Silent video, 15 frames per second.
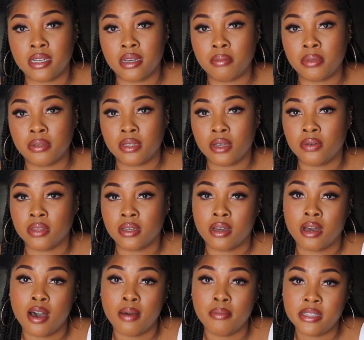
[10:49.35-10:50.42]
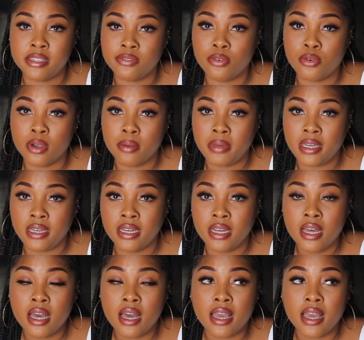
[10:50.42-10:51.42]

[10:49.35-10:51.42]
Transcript: down below in the comments for me.